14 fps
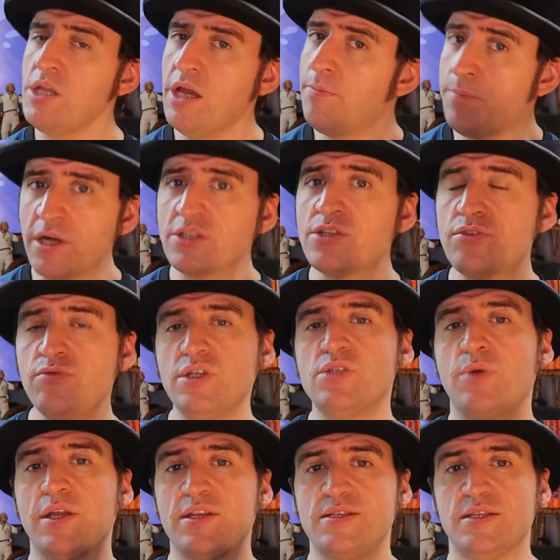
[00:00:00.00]
And part of the reason
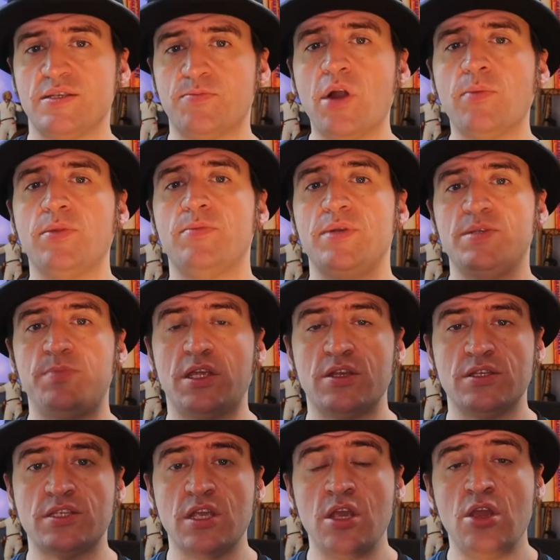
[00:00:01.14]
why this is a problem is
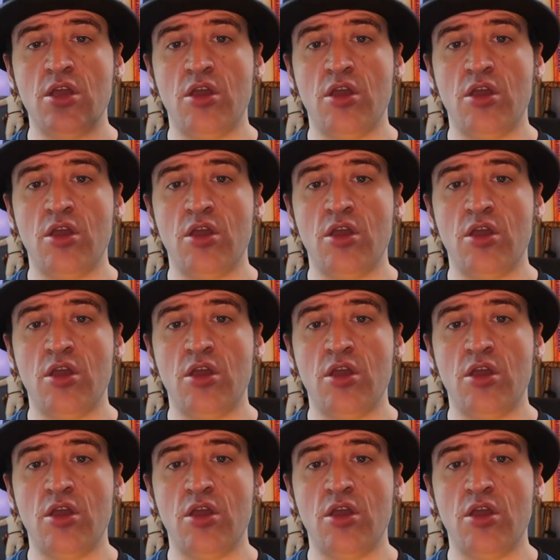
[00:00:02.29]
because